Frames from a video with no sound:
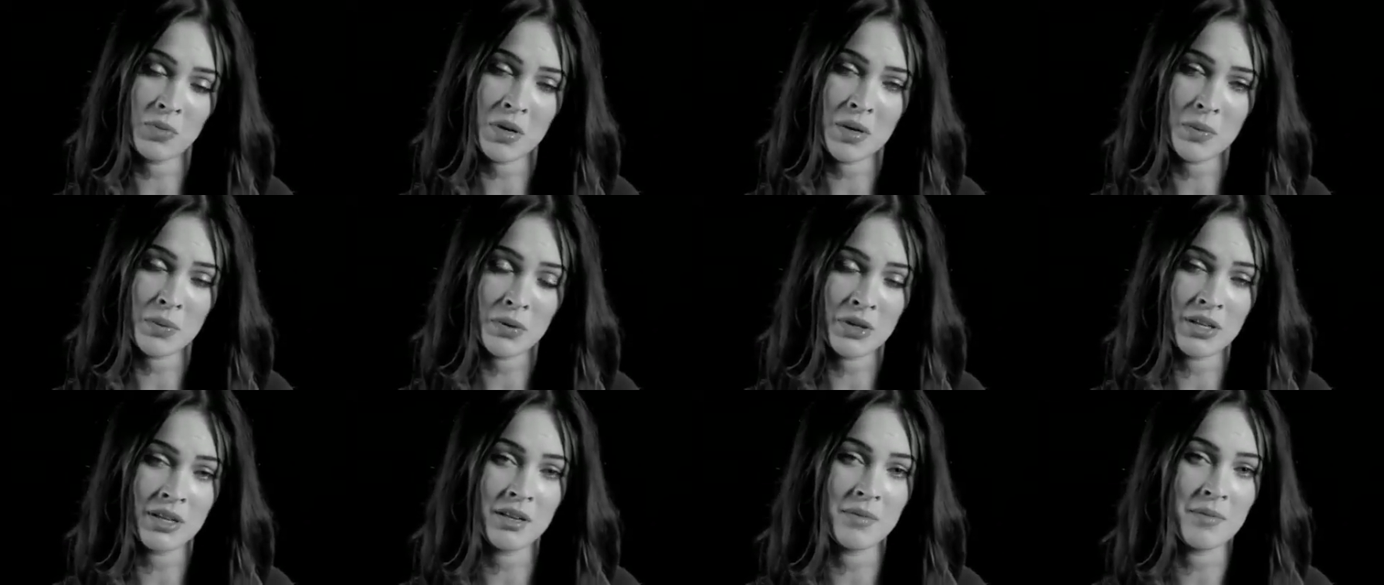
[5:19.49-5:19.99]

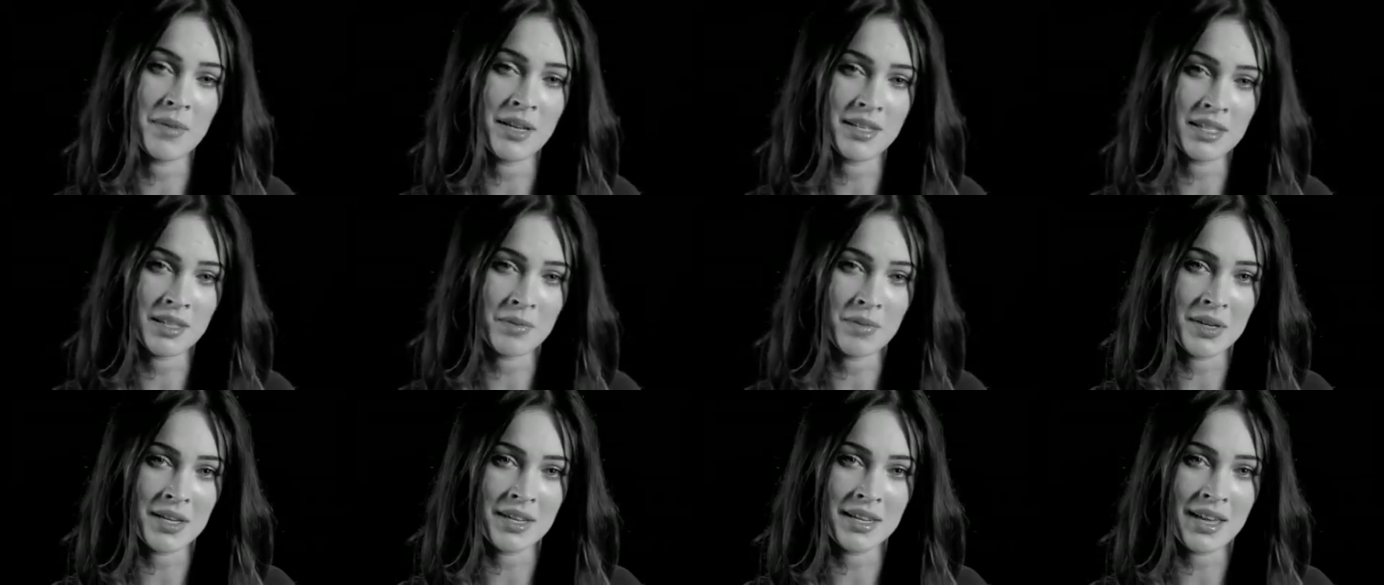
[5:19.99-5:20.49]
People that admit
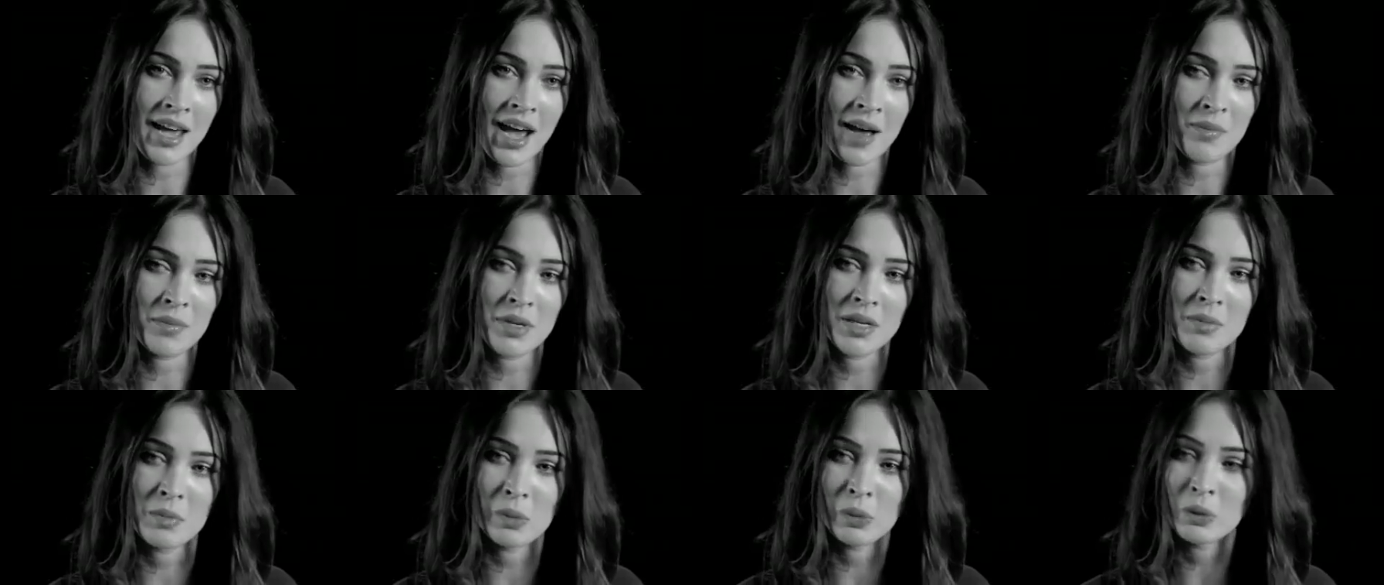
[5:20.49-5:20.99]
to being cat
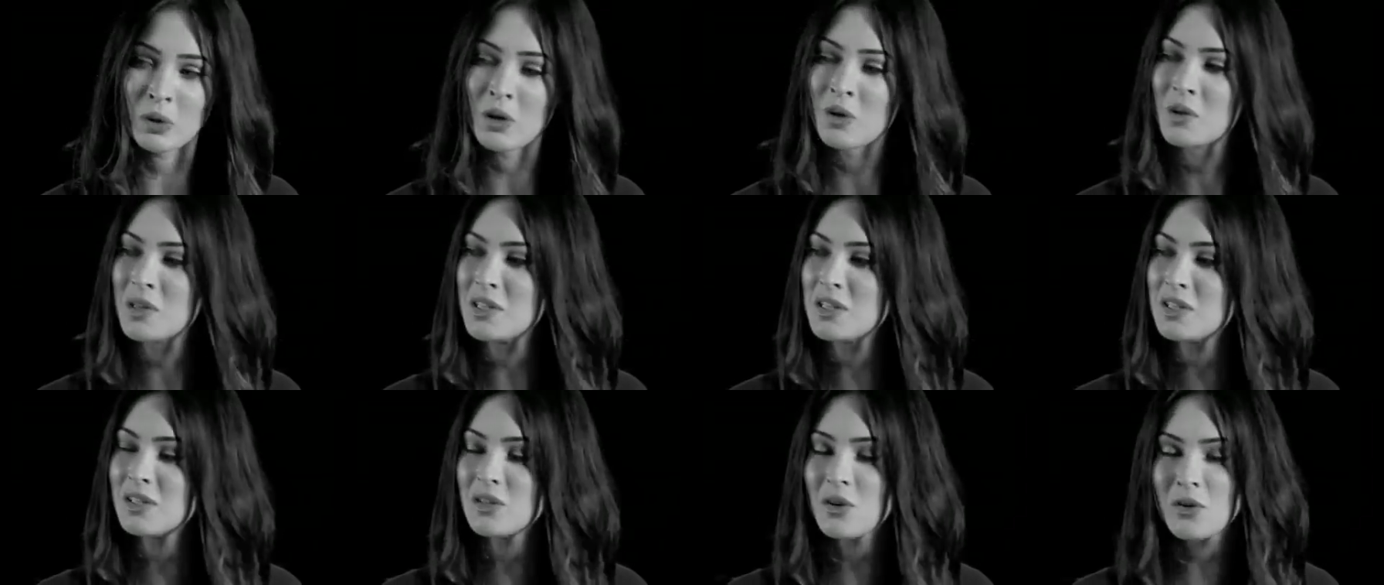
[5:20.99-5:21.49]
people are
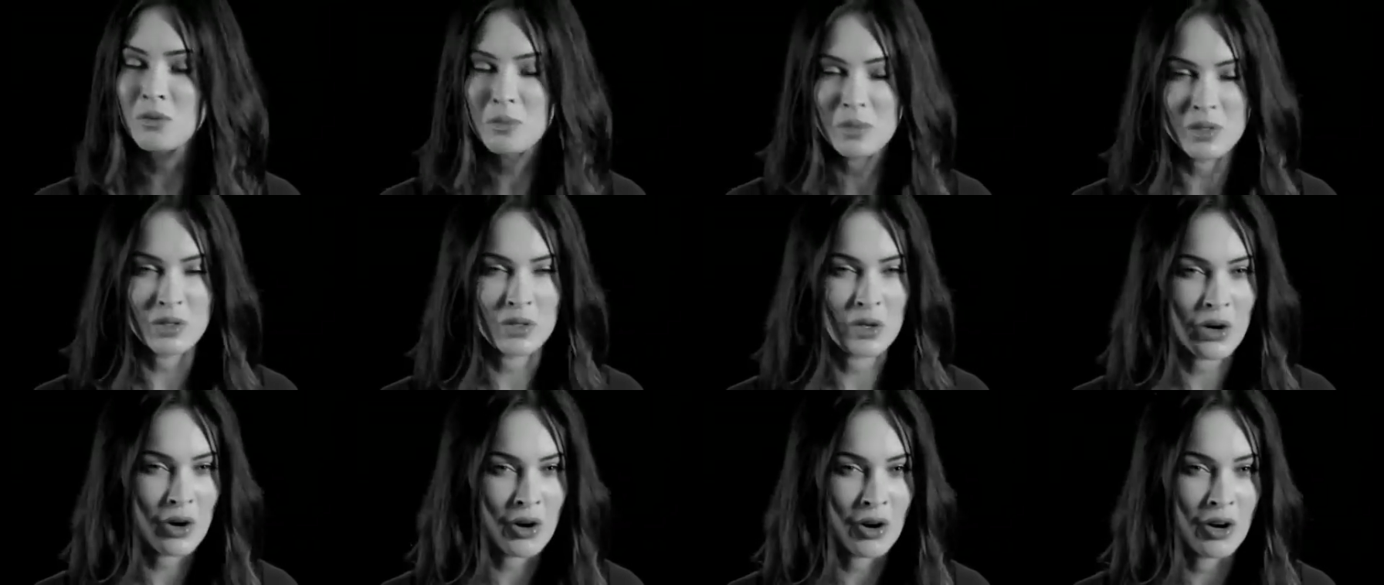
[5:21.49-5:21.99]
always so
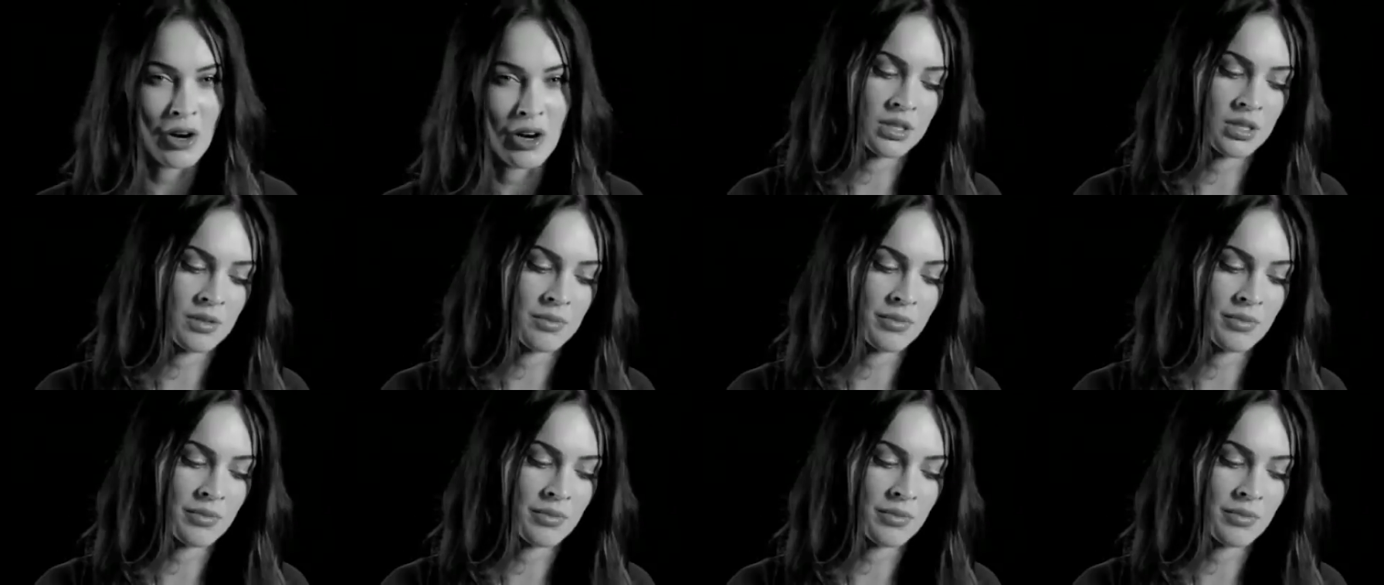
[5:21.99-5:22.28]
bizarre.